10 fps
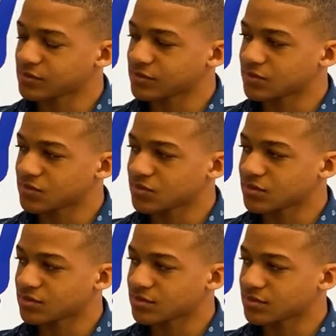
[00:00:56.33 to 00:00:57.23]

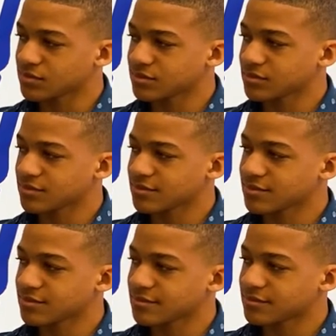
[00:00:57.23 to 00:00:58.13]

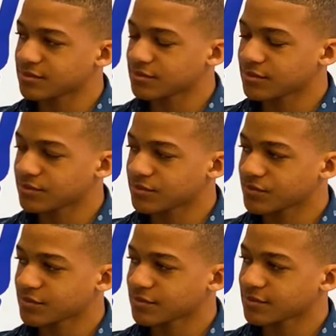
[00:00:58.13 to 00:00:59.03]

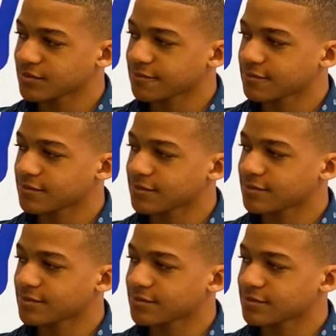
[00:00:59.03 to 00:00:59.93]

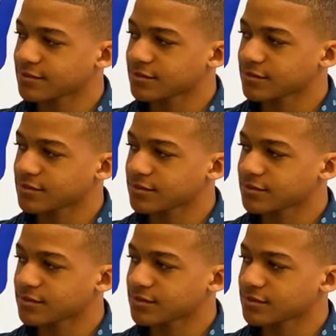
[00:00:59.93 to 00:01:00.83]

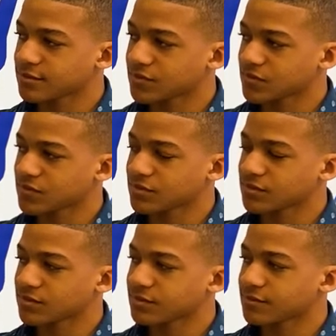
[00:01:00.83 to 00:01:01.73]

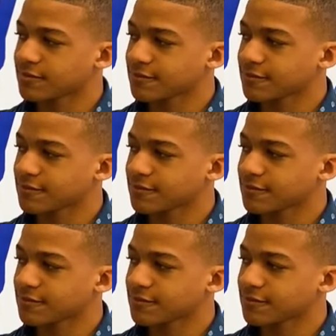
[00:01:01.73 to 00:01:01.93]
(not speaking)